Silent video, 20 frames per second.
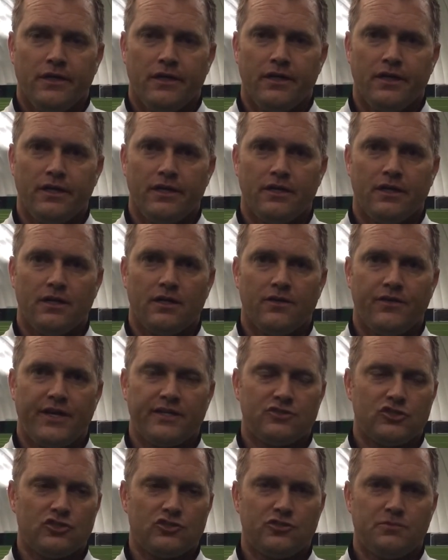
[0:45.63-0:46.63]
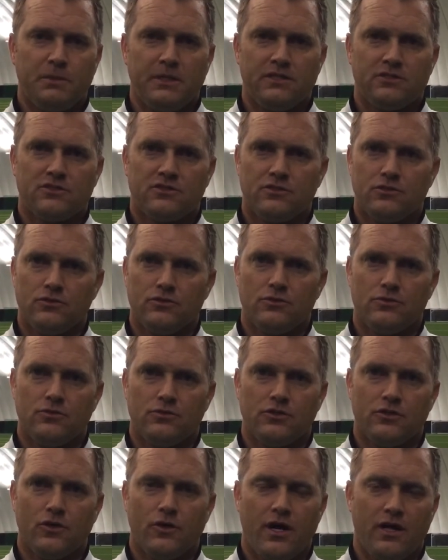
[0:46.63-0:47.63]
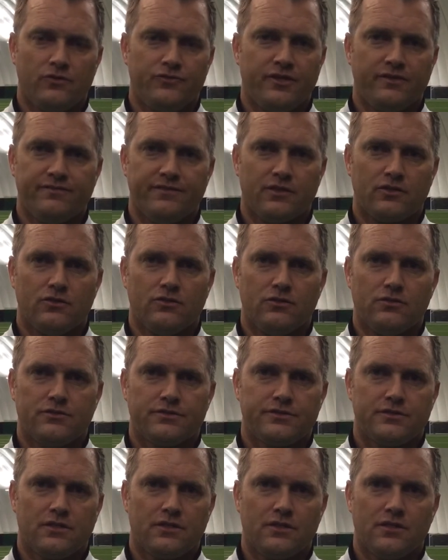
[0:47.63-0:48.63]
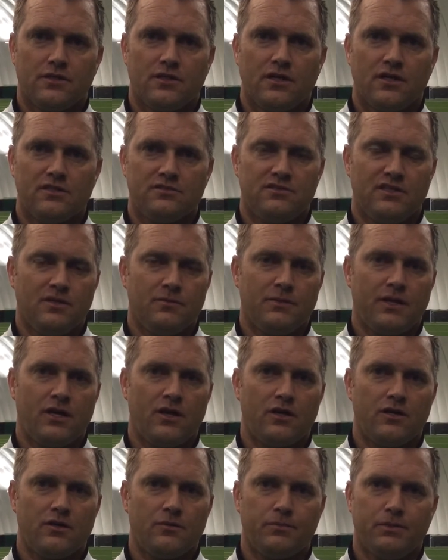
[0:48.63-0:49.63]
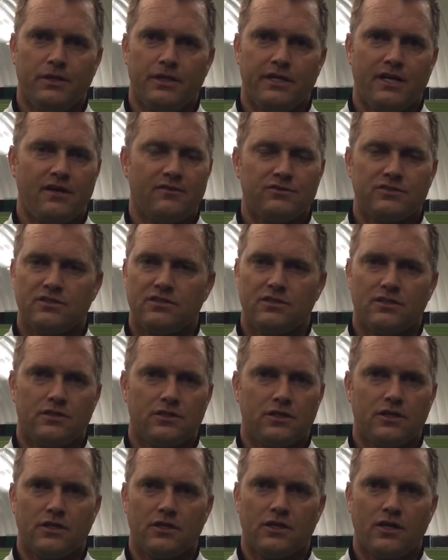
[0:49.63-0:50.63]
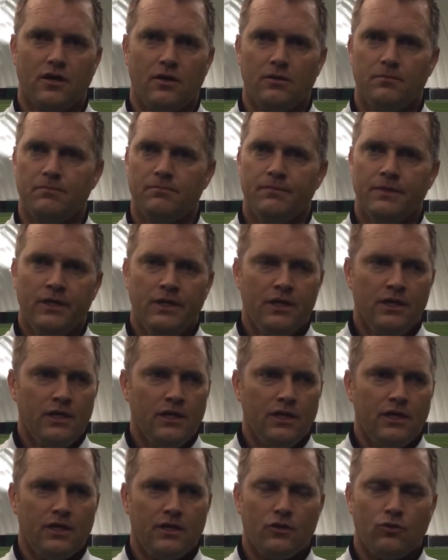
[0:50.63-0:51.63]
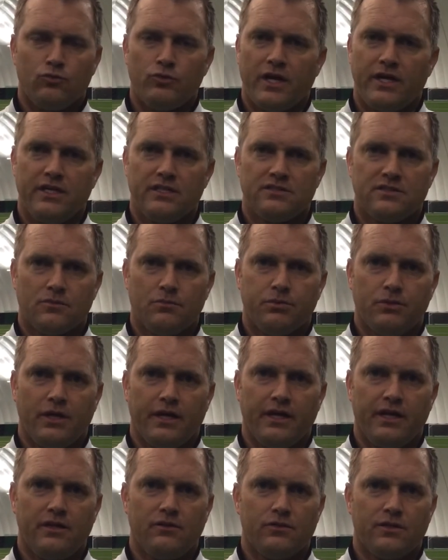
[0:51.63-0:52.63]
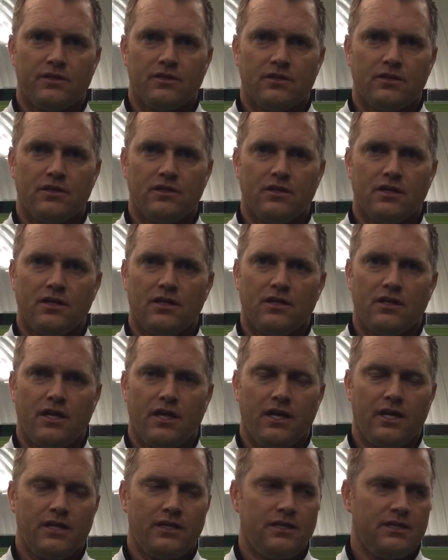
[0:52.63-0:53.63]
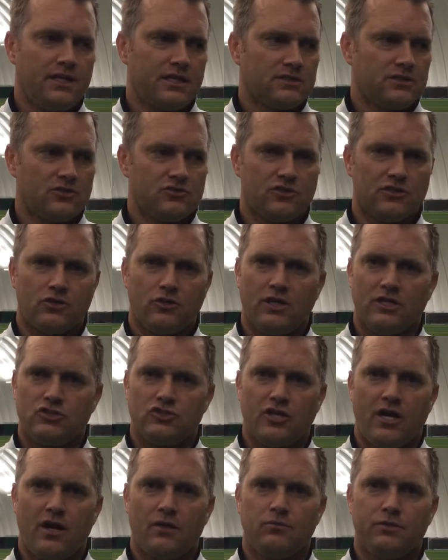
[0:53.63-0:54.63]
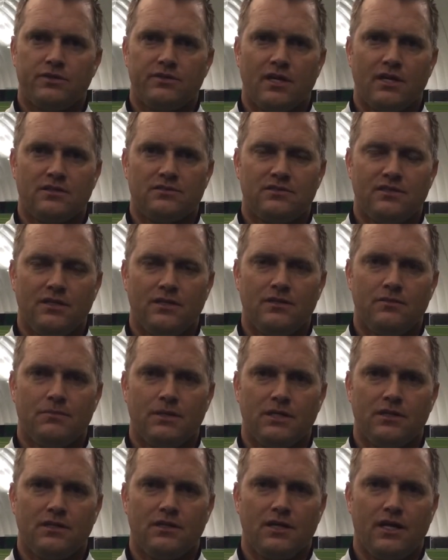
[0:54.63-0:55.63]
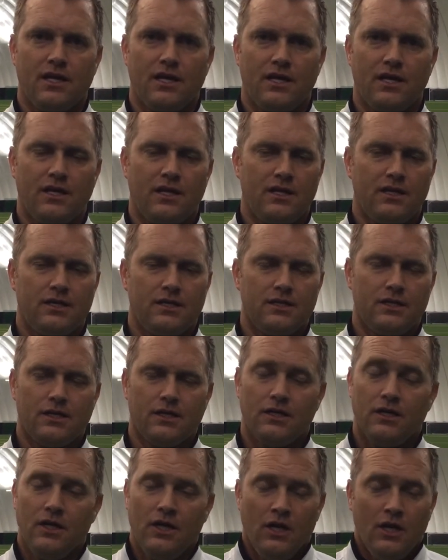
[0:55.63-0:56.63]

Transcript: and uh, that just speaks to you know how difficult uh, a team they are to play. Obviously, they're going to come, you know, ready to play with, a, and and Nick does a great job with that team, and and uh,